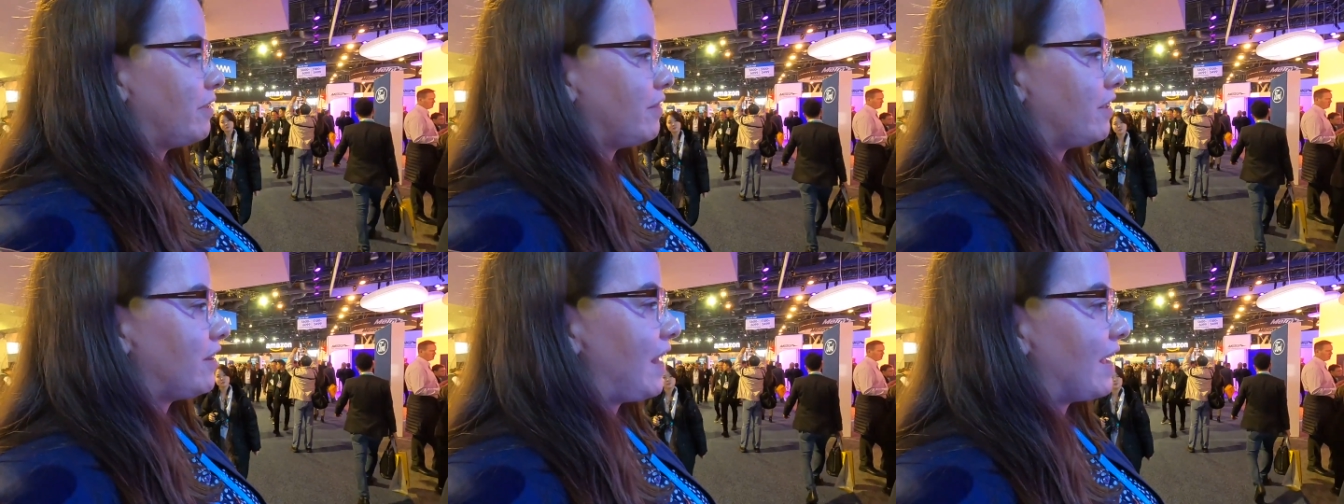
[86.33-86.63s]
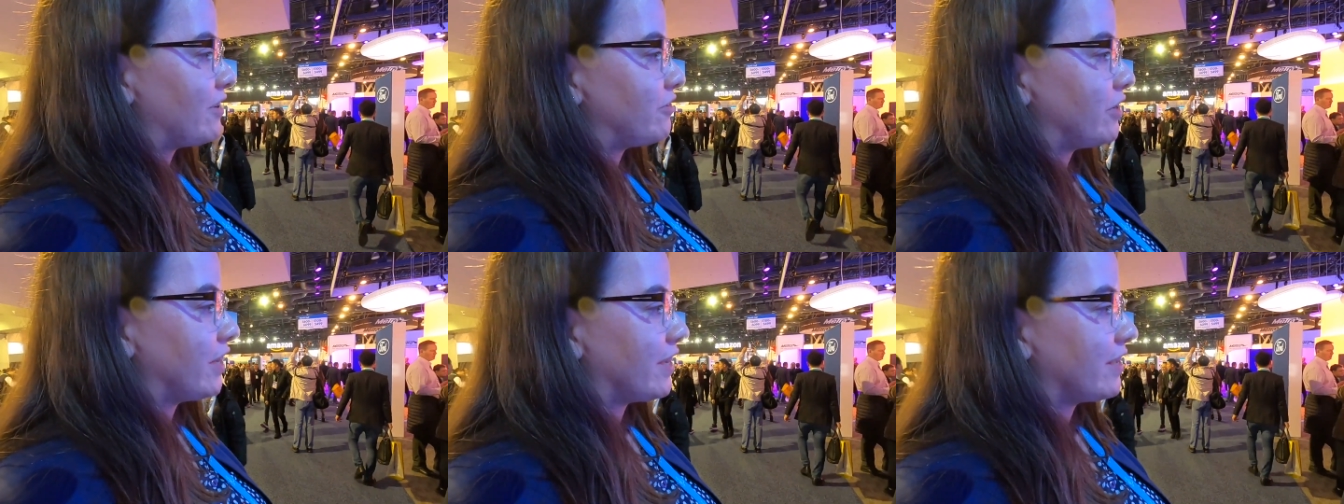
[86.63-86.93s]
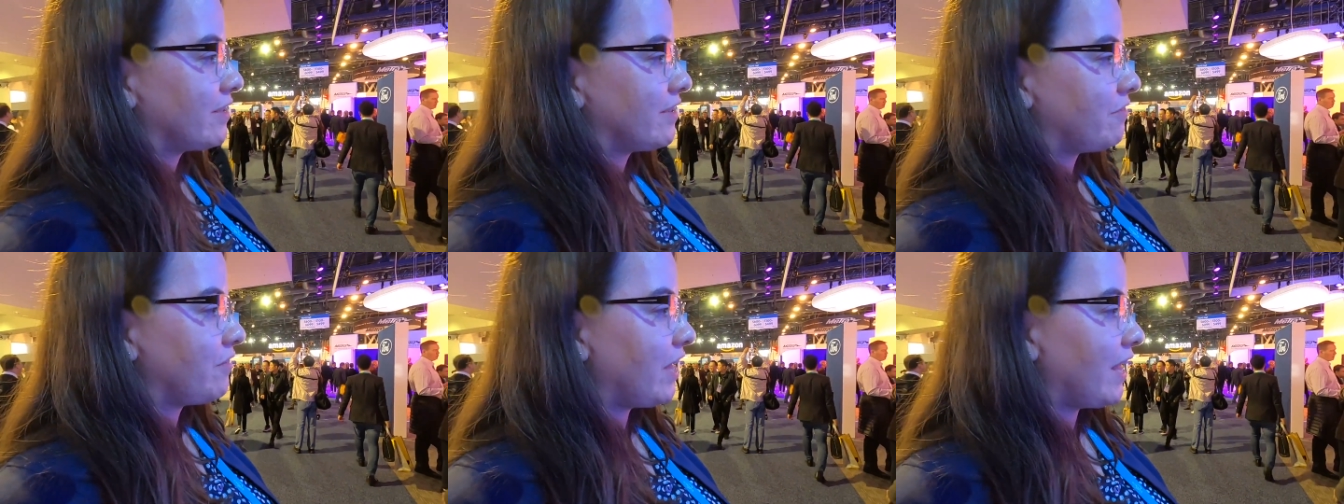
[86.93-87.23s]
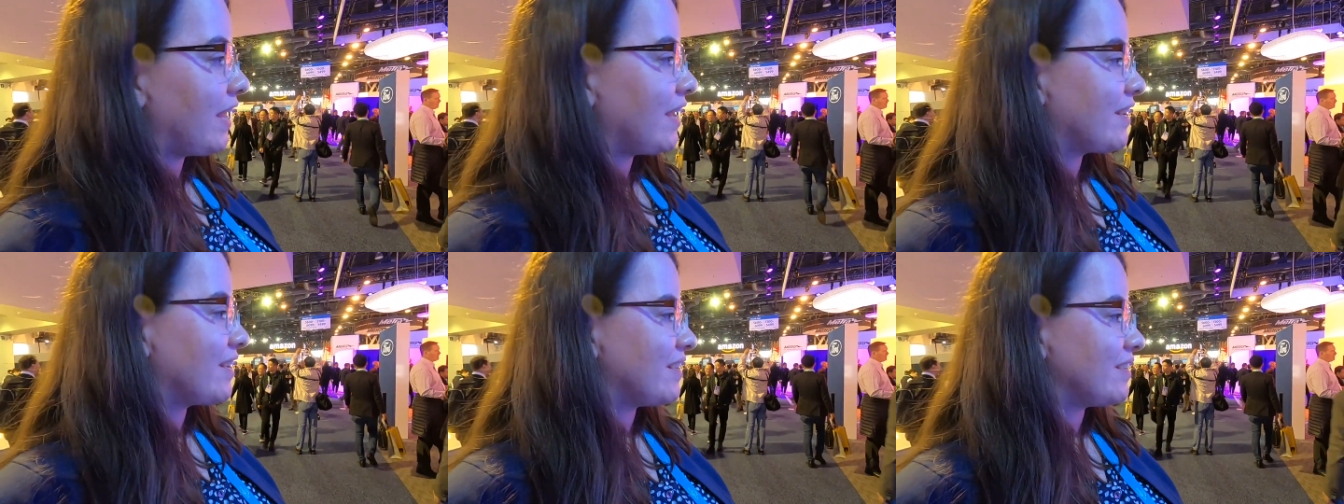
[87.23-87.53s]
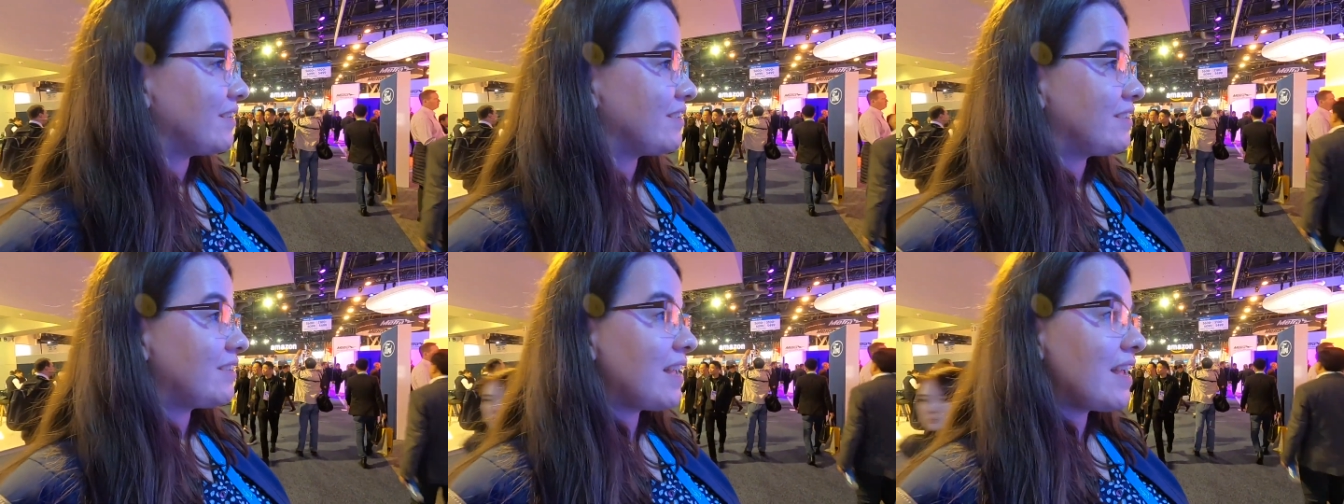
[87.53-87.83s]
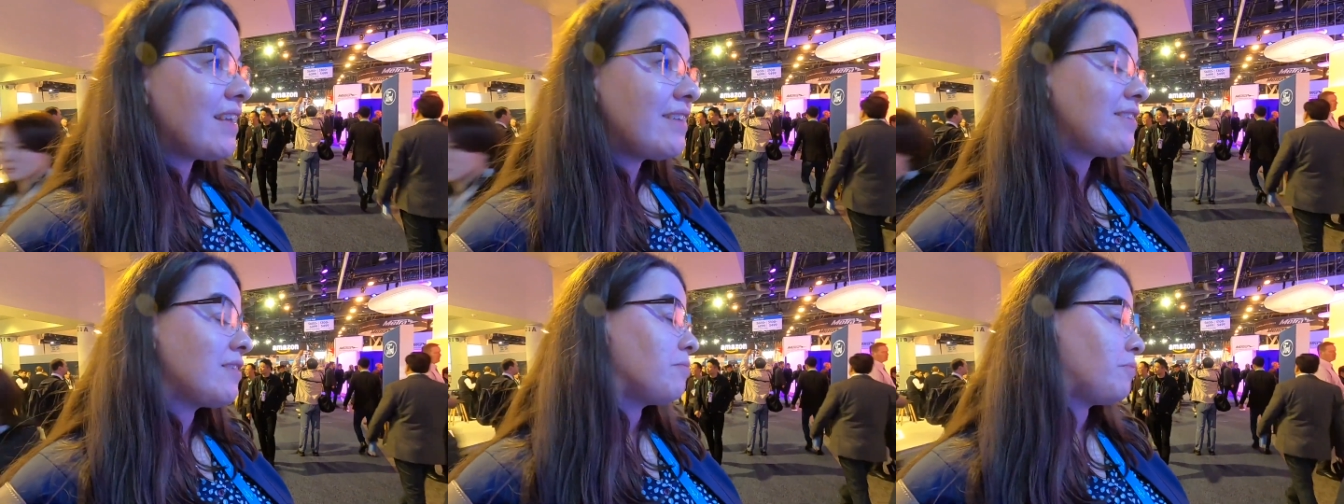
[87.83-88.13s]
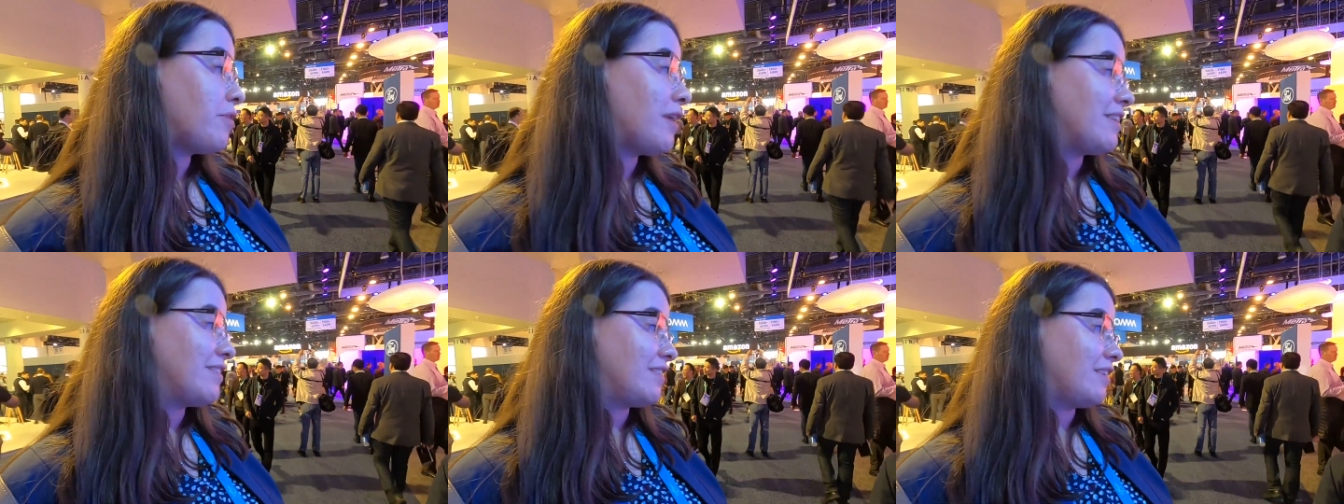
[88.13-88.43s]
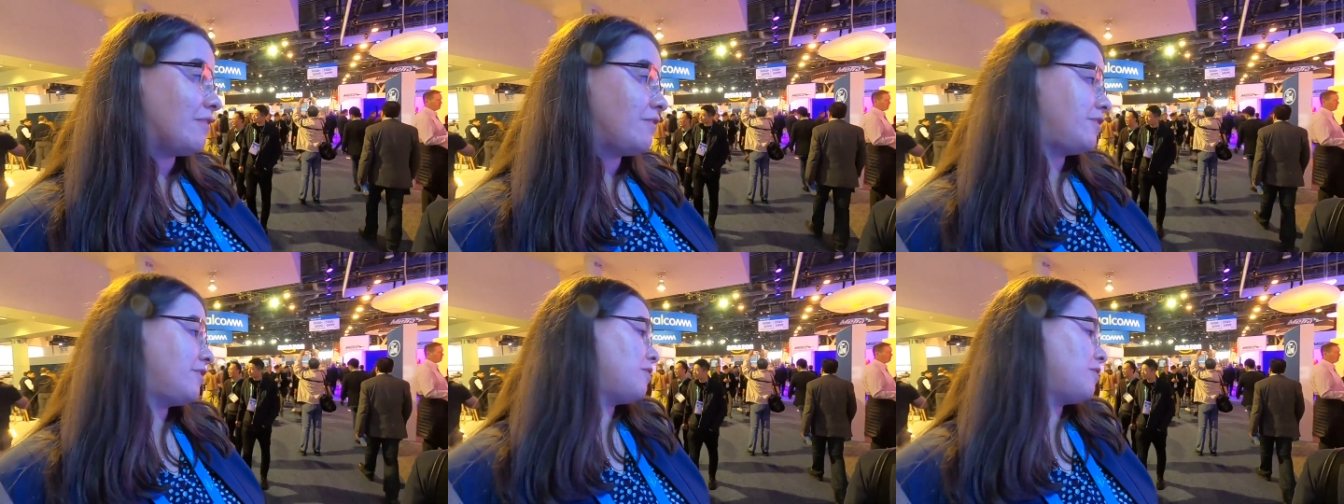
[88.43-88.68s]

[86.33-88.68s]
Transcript: with electric vehicles is impressive.